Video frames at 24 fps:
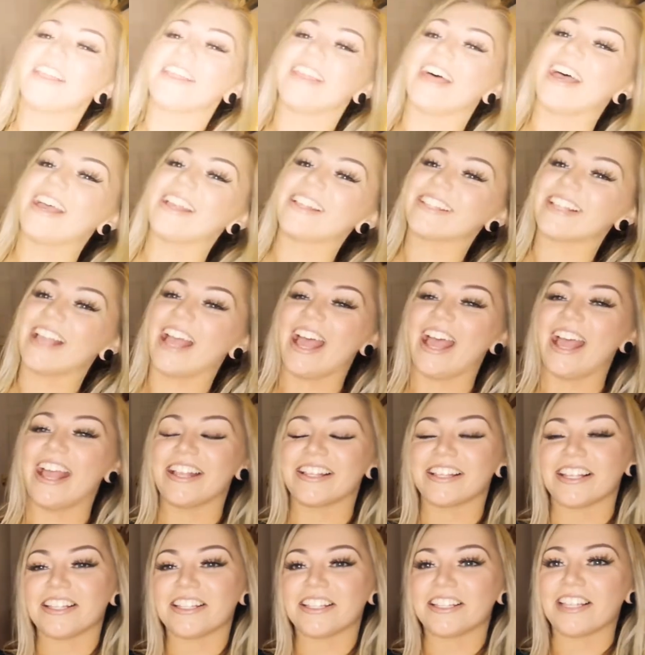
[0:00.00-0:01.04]
This
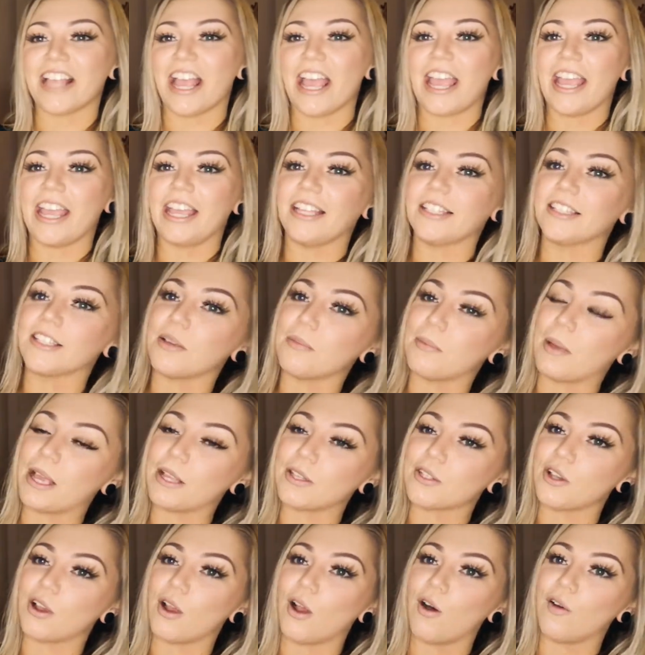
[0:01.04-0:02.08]
is a signed
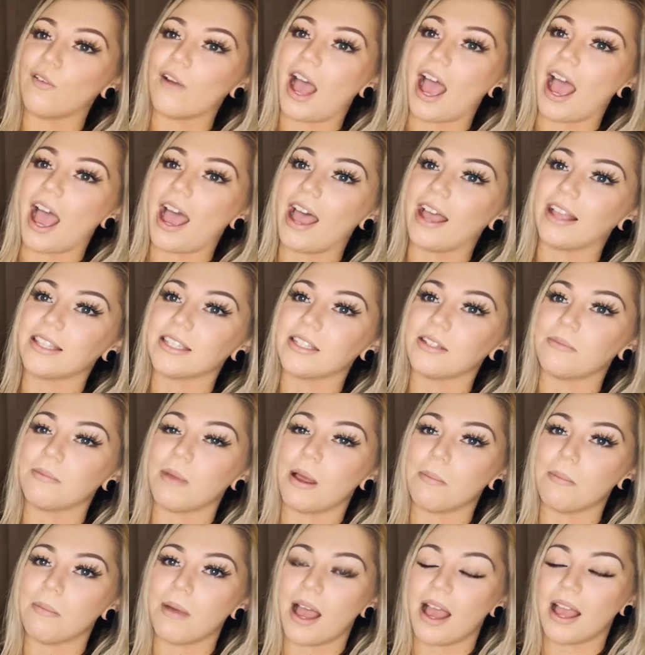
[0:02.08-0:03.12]
picture of Adam
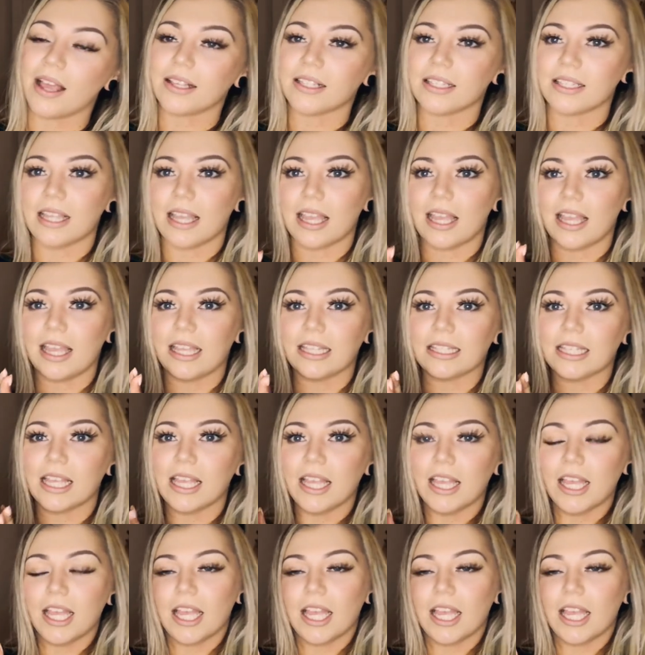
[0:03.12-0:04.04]
Maxted,